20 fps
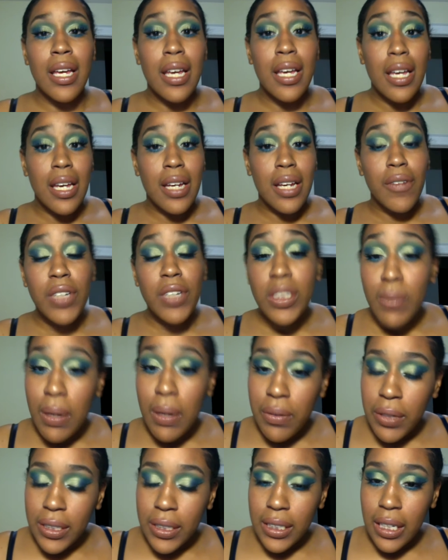And the reason my
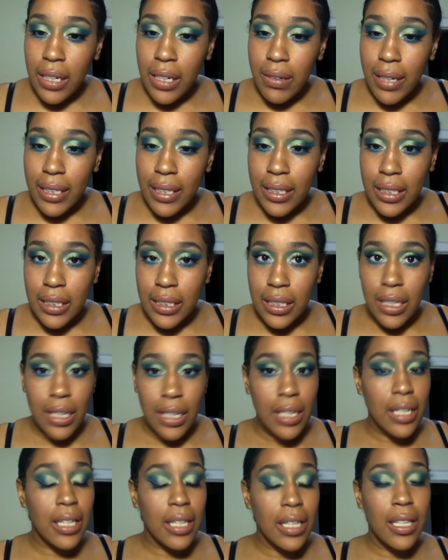voice sound like this
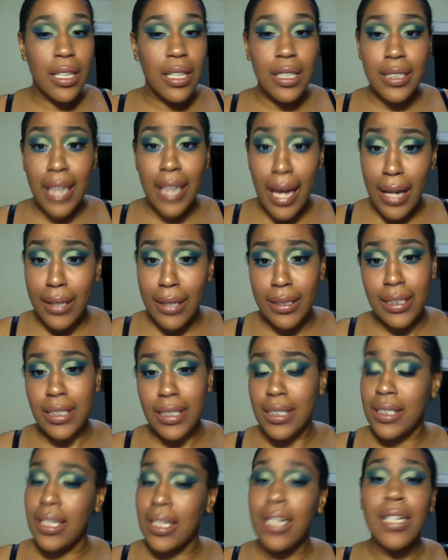because of
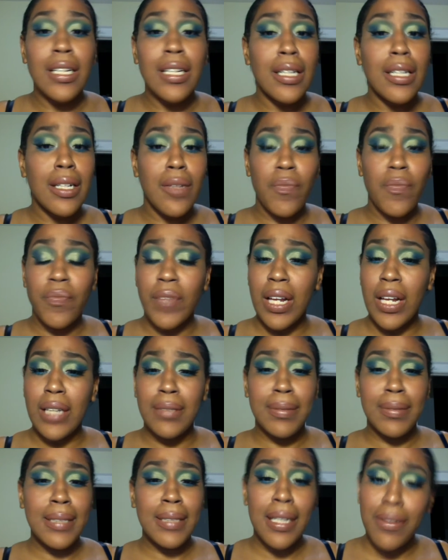allergies,
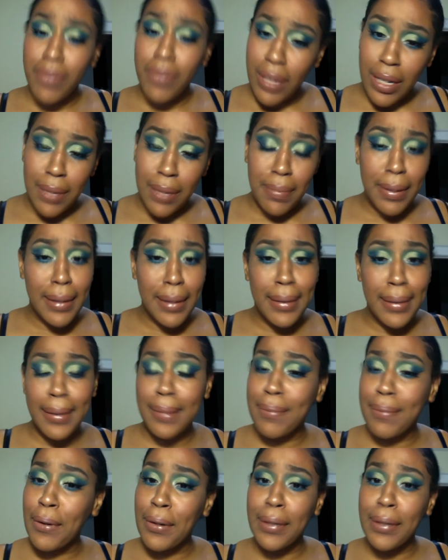stuffed up,
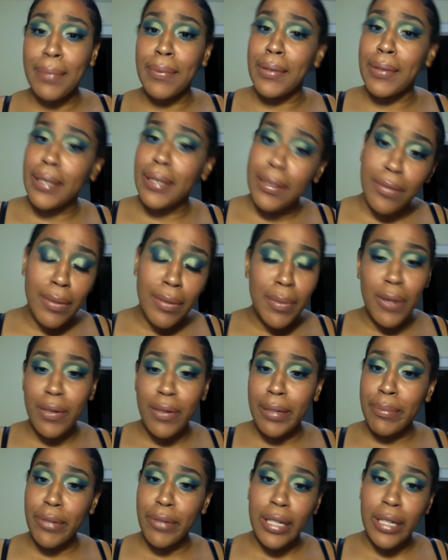vertigo breathe, moped
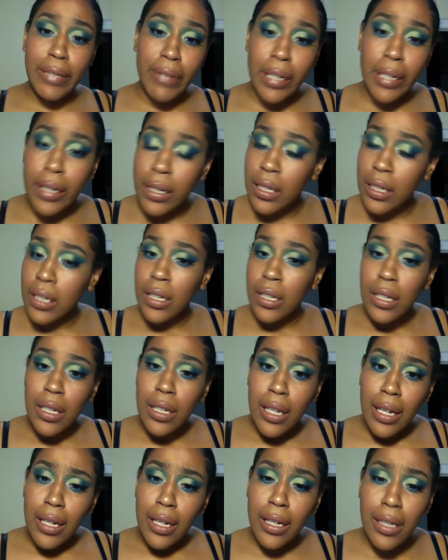breathing
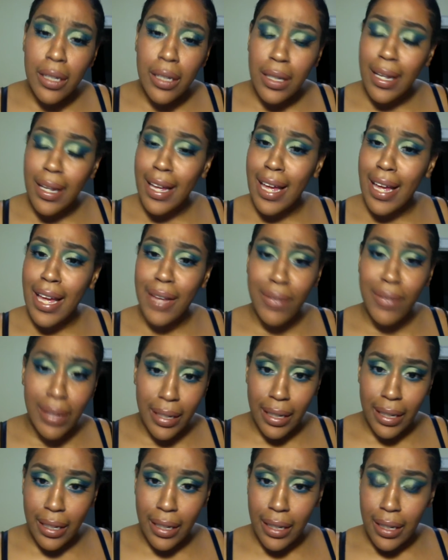
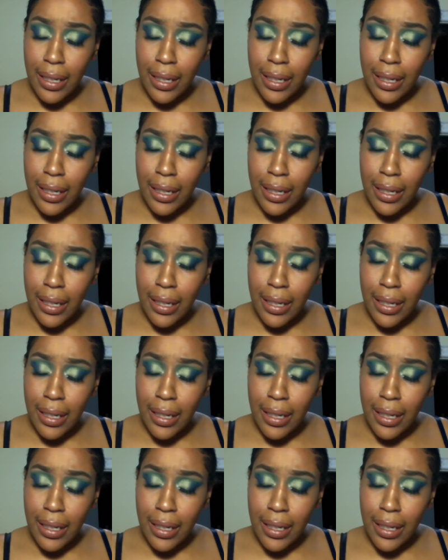heavily.